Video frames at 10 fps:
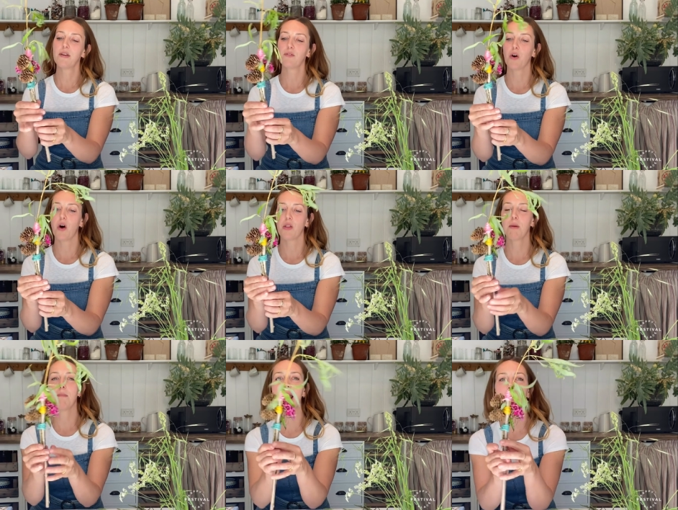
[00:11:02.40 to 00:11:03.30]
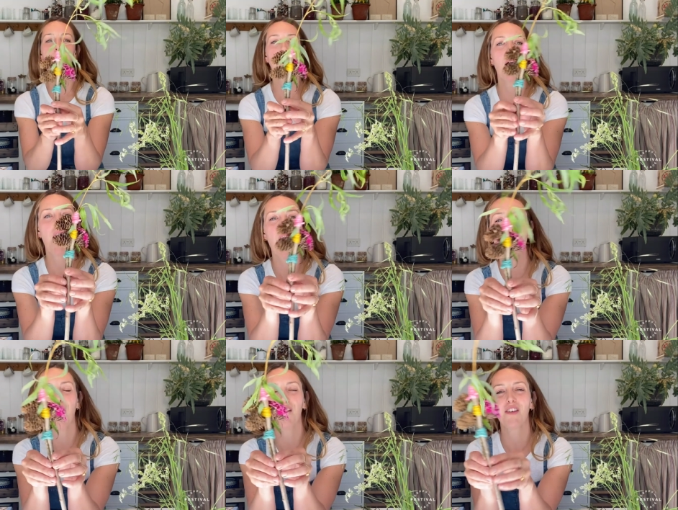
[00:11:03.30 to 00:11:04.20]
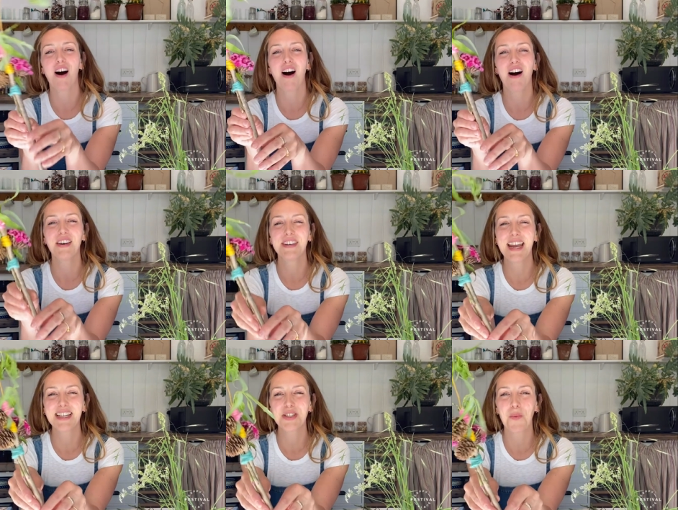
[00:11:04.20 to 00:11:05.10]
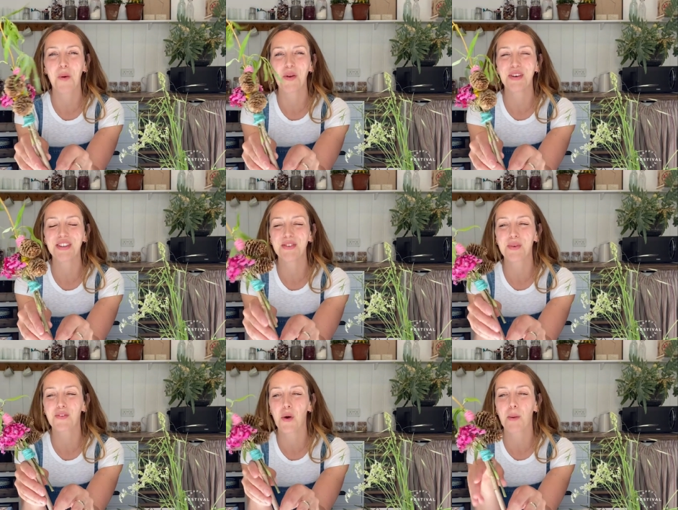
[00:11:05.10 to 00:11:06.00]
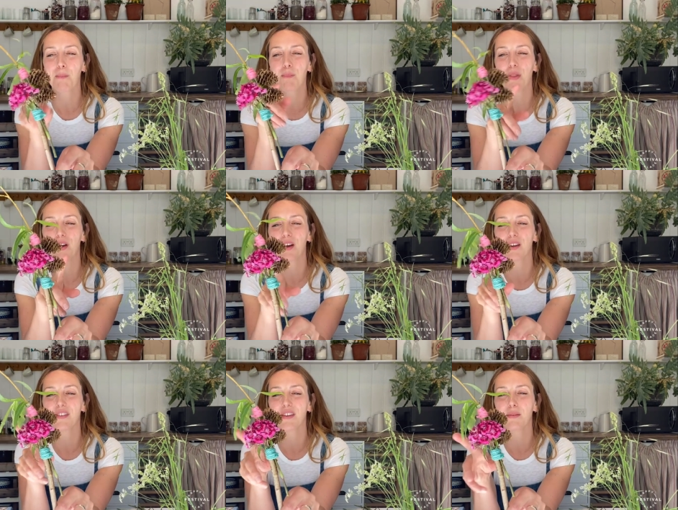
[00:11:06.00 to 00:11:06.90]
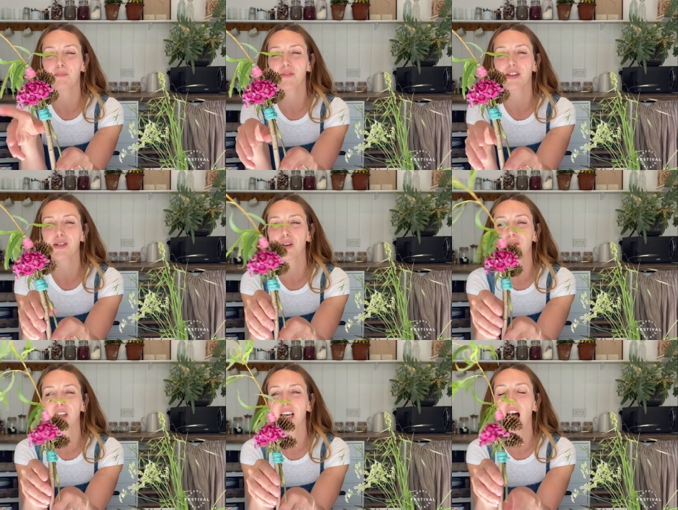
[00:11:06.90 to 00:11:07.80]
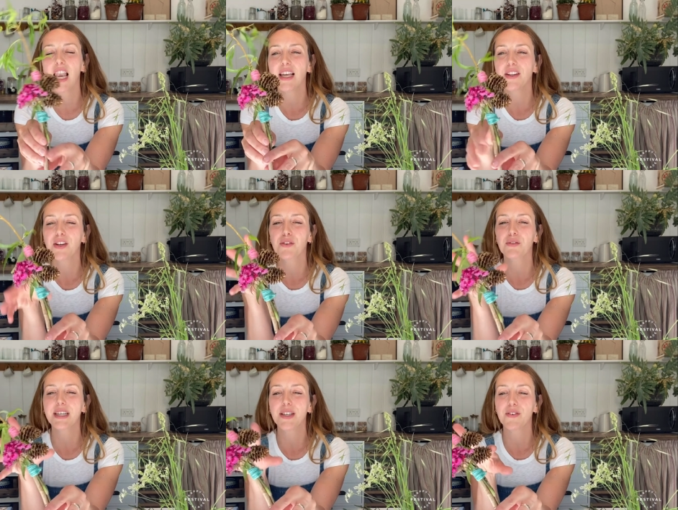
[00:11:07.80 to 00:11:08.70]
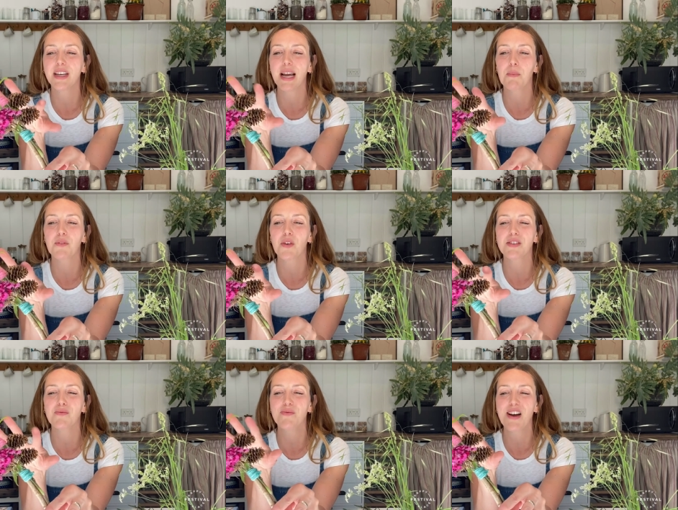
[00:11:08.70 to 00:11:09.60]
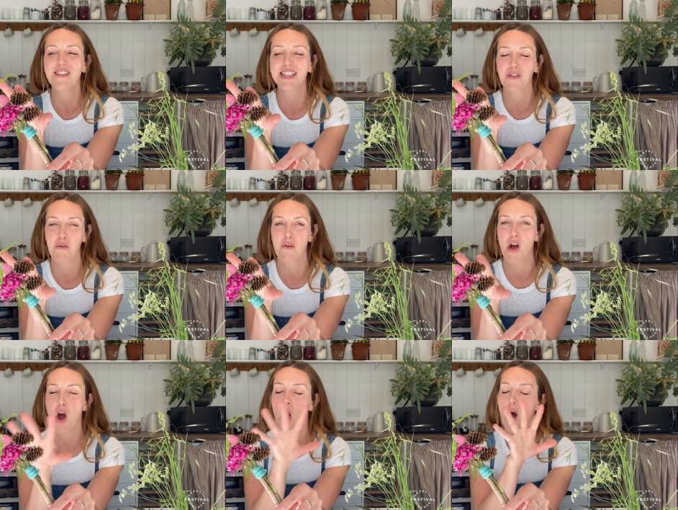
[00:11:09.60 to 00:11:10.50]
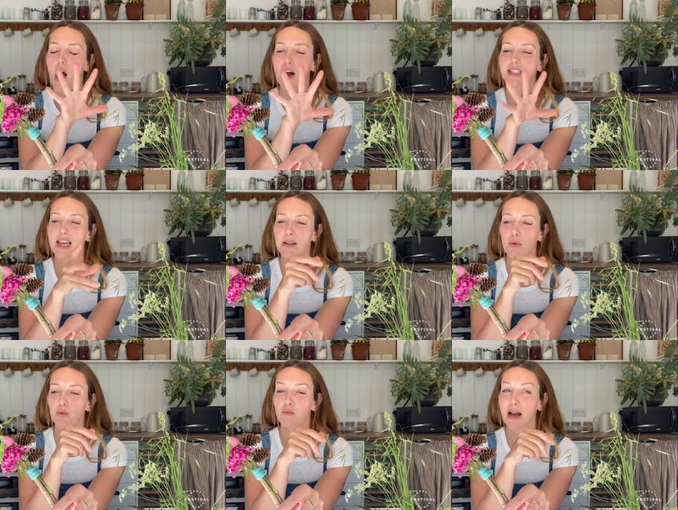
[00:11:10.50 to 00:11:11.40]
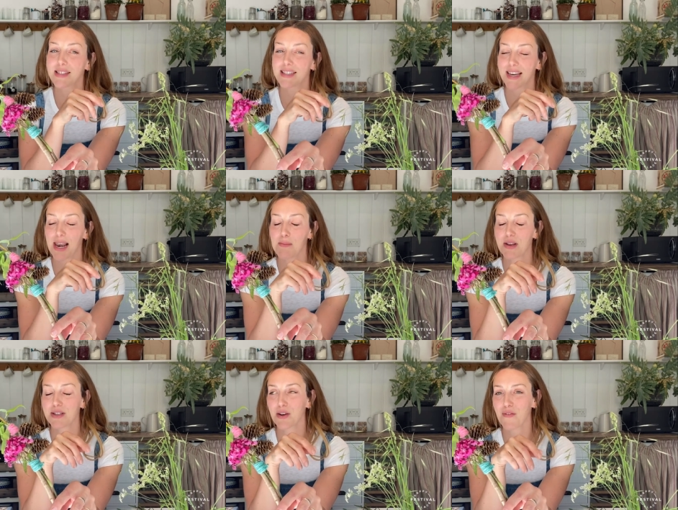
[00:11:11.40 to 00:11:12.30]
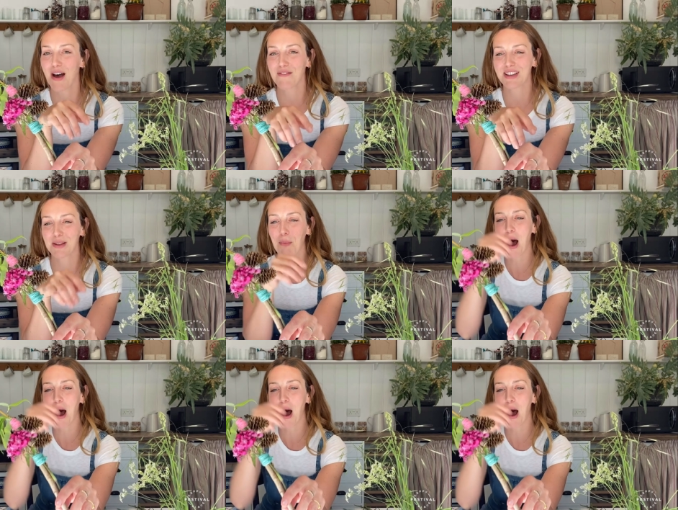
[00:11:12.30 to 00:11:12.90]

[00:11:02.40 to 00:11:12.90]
we've got the main part of our nature wand. We've got the, the, the, the sort of the colour, the greenery, and we've got this very sort of, I'd say the more rustic element of having the